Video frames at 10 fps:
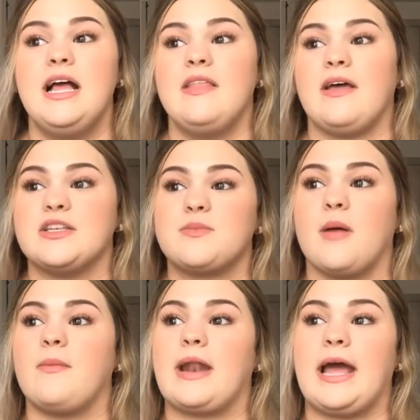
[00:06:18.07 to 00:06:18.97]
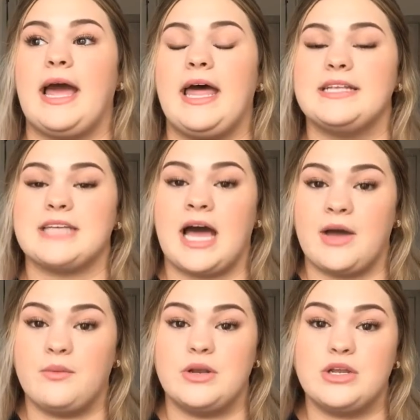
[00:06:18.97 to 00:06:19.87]
That was a problem that I had, is I
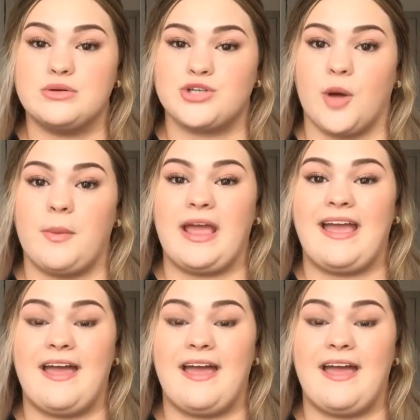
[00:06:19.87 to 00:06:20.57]
would go shopping